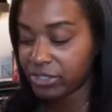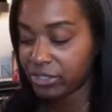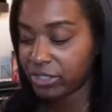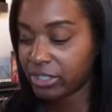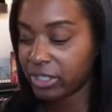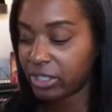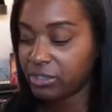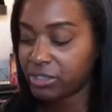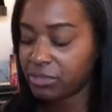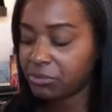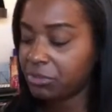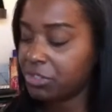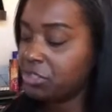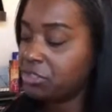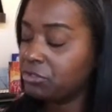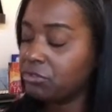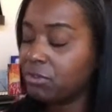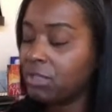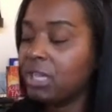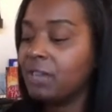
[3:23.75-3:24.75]
your goals and reach
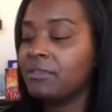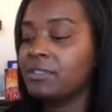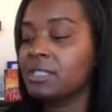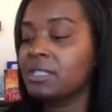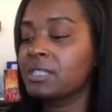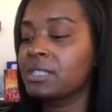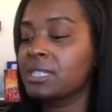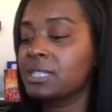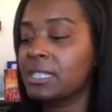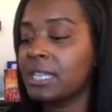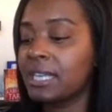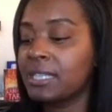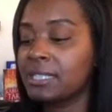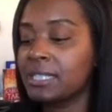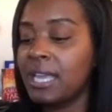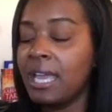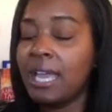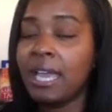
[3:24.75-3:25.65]
new levels of success.